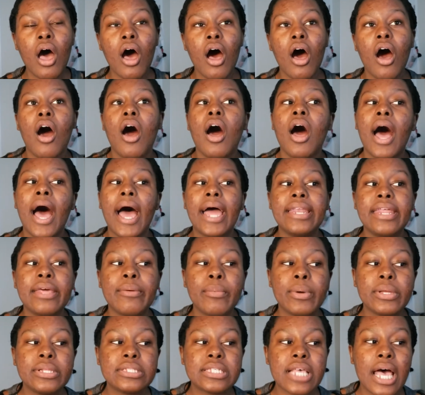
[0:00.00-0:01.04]
All I did
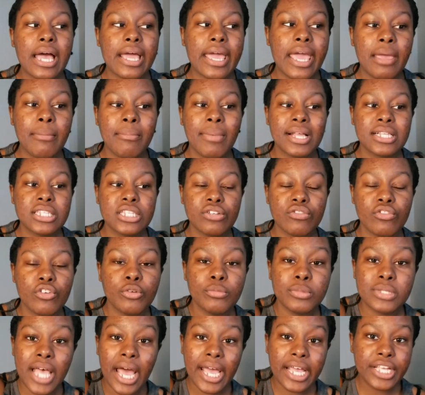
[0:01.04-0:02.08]
once I came back to the room
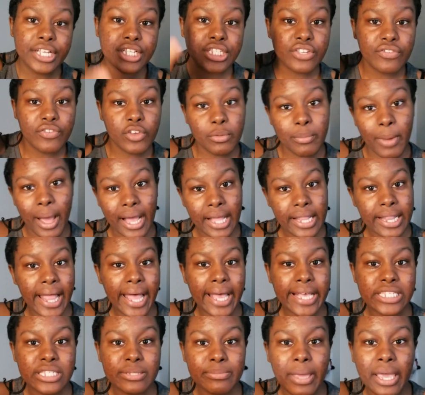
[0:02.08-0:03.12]
is I interviewed my
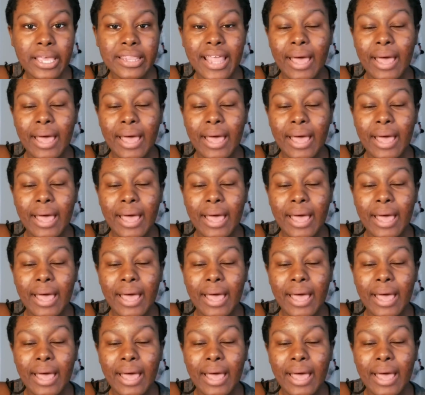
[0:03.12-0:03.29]
classmate.